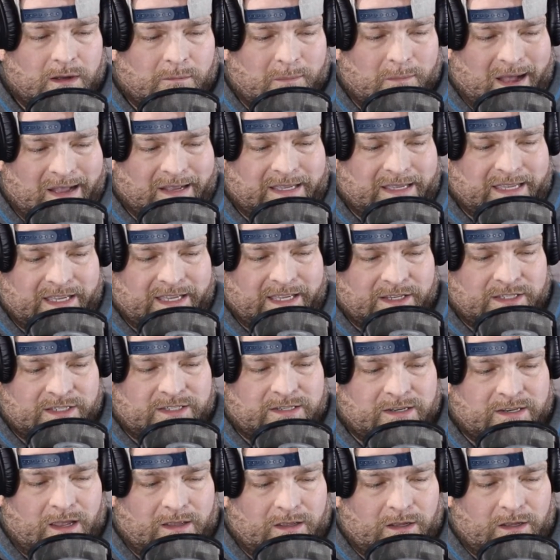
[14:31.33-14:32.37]

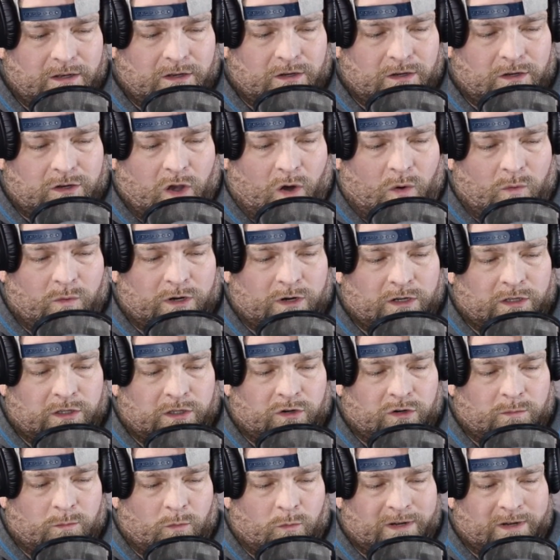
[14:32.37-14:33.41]
Mungia's going a
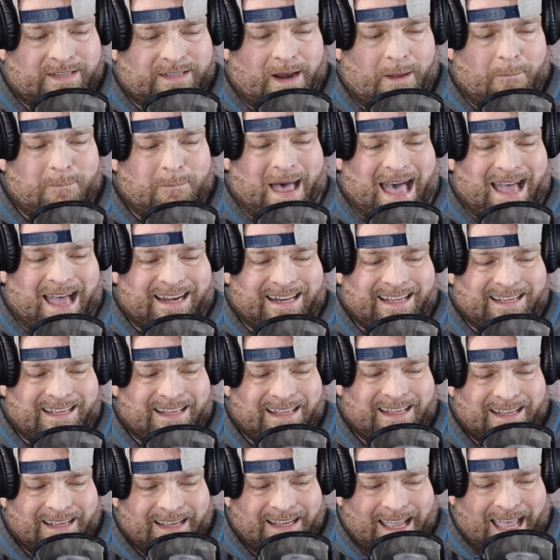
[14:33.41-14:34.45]
little more to the body,
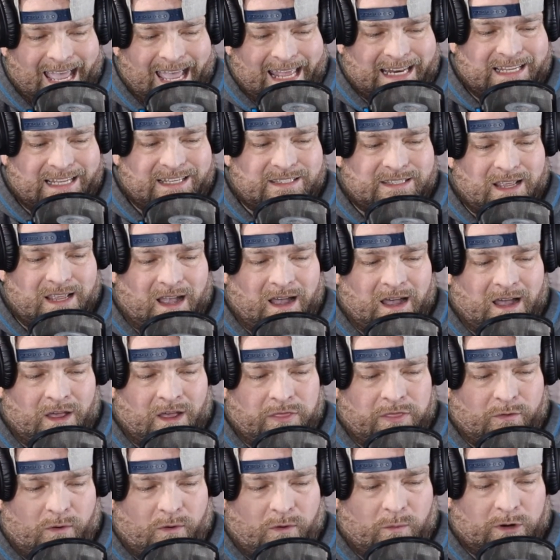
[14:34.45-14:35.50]
and he's
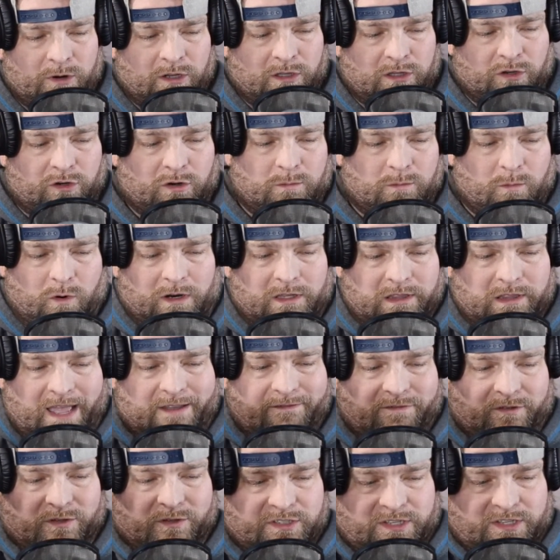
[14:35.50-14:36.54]
throwing a little more
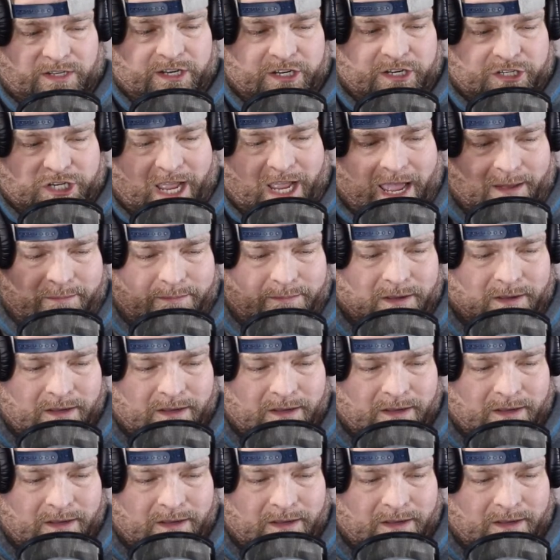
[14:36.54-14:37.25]
levels to the jab,